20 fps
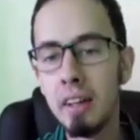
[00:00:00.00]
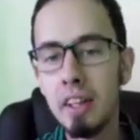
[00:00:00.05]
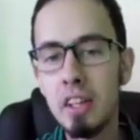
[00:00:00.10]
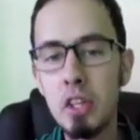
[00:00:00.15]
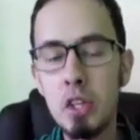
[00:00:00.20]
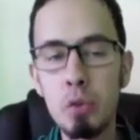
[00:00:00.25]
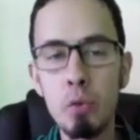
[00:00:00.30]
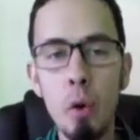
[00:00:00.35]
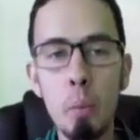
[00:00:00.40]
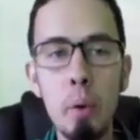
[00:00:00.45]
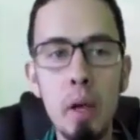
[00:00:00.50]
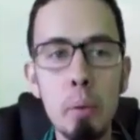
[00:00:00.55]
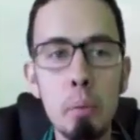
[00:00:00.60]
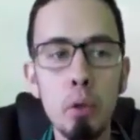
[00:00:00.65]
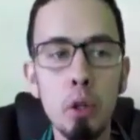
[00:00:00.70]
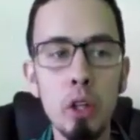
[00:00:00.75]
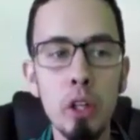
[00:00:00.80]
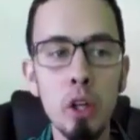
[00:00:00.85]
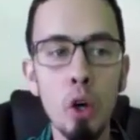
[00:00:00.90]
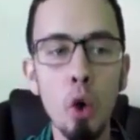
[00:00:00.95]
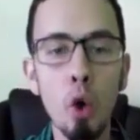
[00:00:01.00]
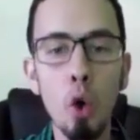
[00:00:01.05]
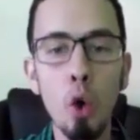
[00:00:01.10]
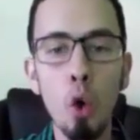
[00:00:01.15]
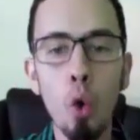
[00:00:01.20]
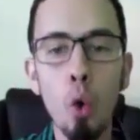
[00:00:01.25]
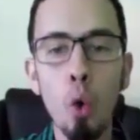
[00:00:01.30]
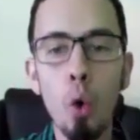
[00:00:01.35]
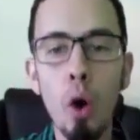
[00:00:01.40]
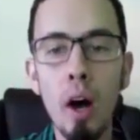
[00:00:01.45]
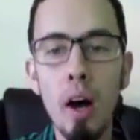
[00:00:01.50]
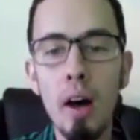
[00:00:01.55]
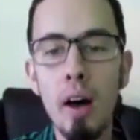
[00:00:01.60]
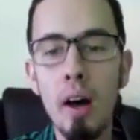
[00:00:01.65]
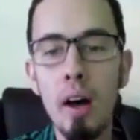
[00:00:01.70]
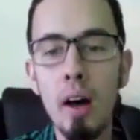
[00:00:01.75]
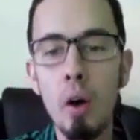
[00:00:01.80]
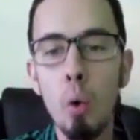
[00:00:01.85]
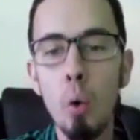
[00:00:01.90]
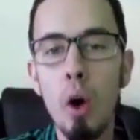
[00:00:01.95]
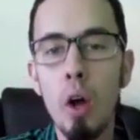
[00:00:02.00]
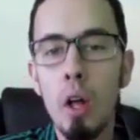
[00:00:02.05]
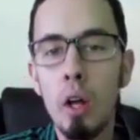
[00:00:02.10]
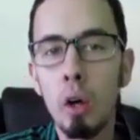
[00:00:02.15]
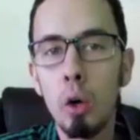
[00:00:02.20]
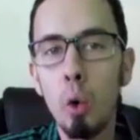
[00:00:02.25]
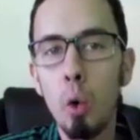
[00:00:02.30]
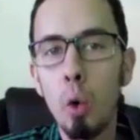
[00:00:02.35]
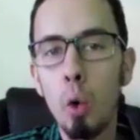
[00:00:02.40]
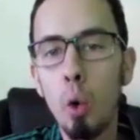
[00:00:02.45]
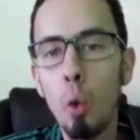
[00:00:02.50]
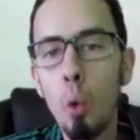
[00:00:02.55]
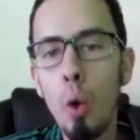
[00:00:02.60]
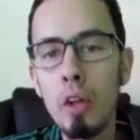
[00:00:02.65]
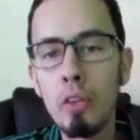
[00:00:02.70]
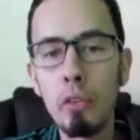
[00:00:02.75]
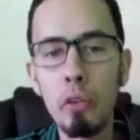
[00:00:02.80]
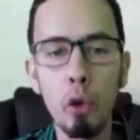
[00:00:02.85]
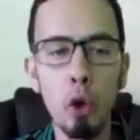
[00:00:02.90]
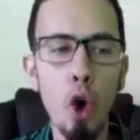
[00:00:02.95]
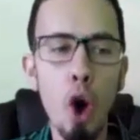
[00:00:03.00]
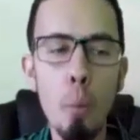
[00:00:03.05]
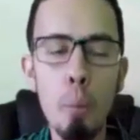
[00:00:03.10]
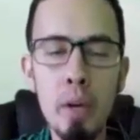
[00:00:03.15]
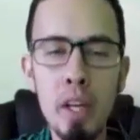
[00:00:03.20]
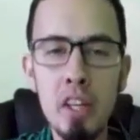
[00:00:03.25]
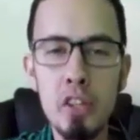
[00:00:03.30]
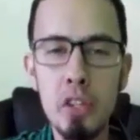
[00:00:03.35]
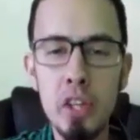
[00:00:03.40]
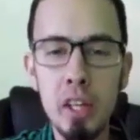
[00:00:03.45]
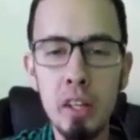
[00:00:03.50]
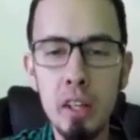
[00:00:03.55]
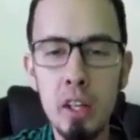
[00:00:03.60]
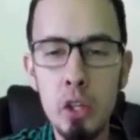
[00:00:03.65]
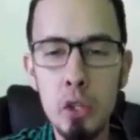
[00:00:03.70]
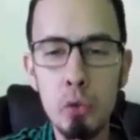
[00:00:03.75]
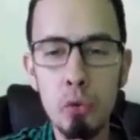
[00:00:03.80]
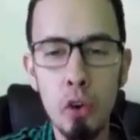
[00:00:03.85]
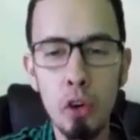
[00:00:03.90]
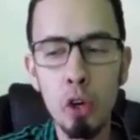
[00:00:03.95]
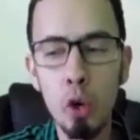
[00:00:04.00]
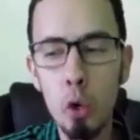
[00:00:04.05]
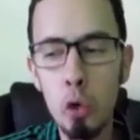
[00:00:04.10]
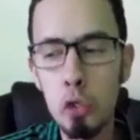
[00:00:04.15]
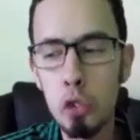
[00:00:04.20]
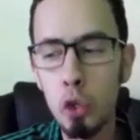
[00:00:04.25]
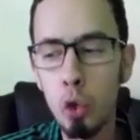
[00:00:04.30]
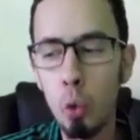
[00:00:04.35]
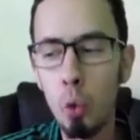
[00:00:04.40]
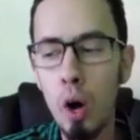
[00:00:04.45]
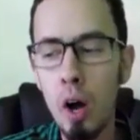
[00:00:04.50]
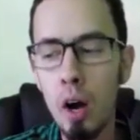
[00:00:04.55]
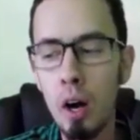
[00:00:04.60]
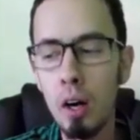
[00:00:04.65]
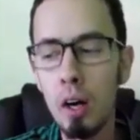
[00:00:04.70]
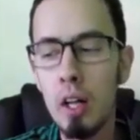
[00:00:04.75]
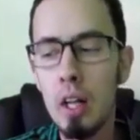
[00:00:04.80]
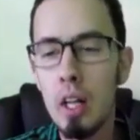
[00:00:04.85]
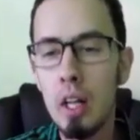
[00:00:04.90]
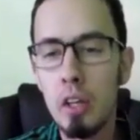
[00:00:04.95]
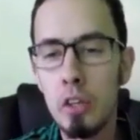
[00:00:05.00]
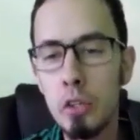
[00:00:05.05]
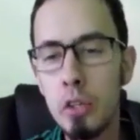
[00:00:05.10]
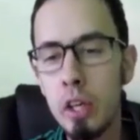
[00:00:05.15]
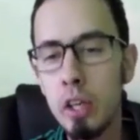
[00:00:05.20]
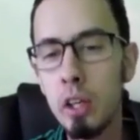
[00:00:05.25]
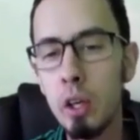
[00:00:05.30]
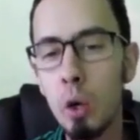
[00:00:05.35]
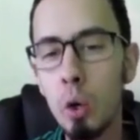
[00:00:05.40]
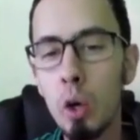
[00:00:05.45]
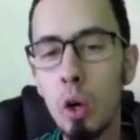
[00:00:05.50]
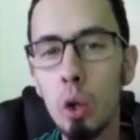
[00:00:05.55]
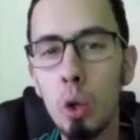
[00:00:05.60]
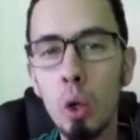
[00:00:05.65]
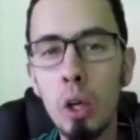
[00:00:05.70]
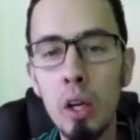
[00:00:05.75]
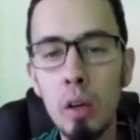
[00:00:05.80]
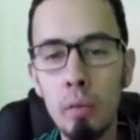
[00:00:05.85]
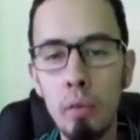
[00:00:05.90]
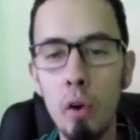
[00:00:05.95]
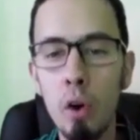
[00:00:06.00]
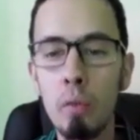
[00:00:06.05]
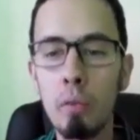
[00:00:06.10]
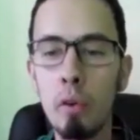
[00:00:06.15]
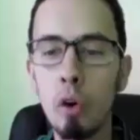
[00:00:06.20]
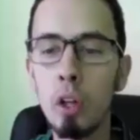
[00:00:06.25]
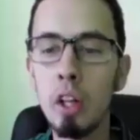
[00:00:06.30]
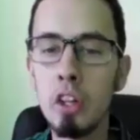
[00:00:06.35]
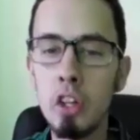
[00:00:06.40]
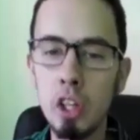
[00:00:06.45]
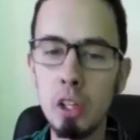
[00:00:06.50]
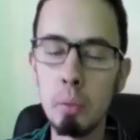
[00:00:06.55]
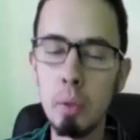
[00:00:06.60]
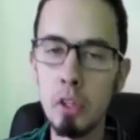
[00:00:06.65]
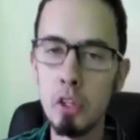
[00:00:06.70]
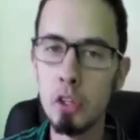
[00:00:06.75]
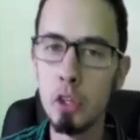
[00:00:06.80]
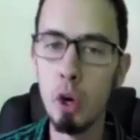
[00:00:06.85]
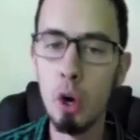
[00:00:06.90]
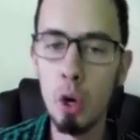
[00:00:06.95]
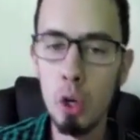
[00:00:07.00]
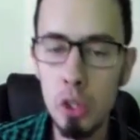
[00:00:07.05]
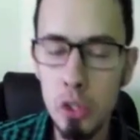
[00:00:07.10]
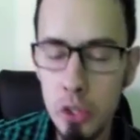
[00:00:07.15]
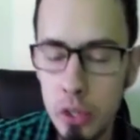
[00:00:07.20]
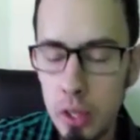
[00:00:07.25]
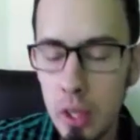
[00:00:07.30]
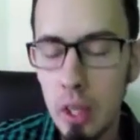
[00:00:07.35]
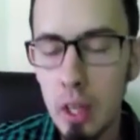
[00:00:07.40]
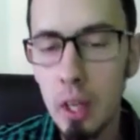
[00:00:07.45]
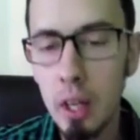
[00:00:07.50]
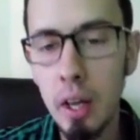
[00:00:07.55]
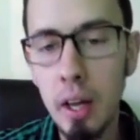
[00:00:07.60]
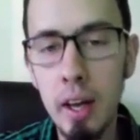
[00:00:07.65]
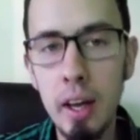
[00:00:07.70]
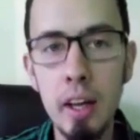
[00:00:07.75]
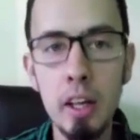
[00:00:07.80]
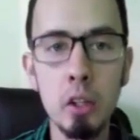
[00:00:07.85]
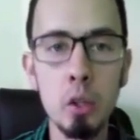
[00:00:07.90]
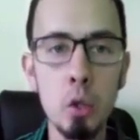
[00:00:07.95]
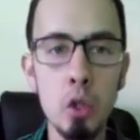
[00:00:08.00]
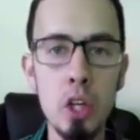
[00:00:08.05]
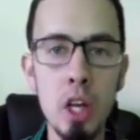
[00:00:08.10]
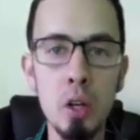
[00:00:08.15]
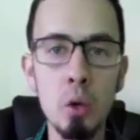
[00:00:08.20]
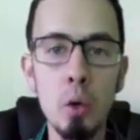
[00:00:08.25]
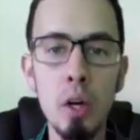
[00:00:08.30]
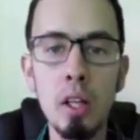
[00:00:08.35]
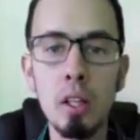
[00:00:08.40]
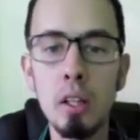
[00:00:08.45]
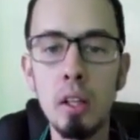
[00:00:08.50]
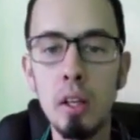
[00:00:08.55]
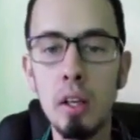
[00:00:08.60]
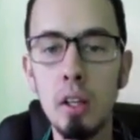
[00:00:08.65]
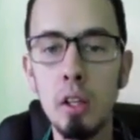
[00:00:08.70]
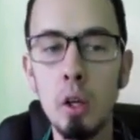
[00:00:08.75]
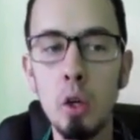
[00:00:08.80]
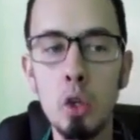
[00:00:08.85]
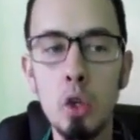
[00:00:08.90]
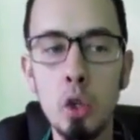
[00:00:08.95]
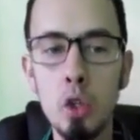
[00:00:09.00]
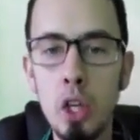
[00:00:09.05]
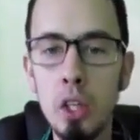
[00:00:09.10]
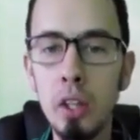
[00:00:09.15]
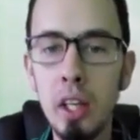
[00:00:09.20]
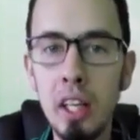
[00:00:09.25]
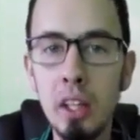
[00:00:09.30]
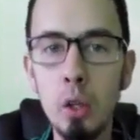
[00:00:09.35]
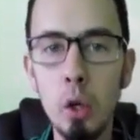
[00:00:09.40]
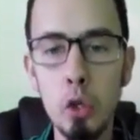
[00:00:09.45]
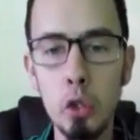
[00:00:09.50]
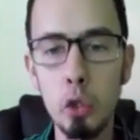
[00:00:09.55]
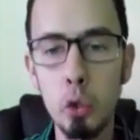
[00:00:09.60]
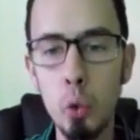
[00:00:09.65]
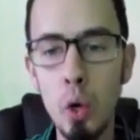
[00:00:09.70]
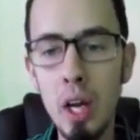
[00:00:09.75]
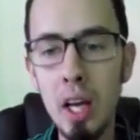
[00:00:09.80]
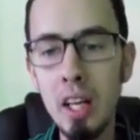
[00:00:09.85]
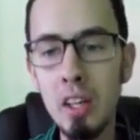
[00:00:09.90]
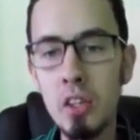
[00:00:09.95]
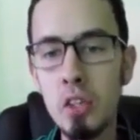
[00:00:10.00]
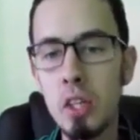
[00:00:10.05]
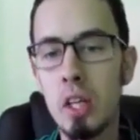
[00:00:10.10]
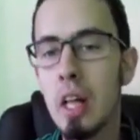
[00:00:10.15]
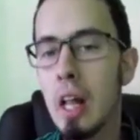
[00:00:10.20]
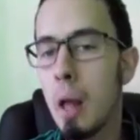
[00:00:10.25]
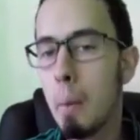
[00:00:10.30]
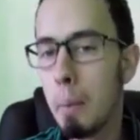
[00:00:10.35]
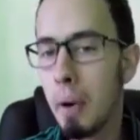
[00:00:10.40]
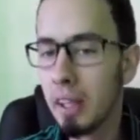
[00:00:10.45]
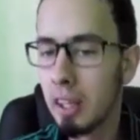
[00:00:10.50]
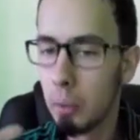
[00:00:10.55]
uh, and this is for people, you know, who uh, Who, who wants to copy signals, for those who are, say, you know, looking for for legitimate source uh, to generate uh, you know, to generate those trades.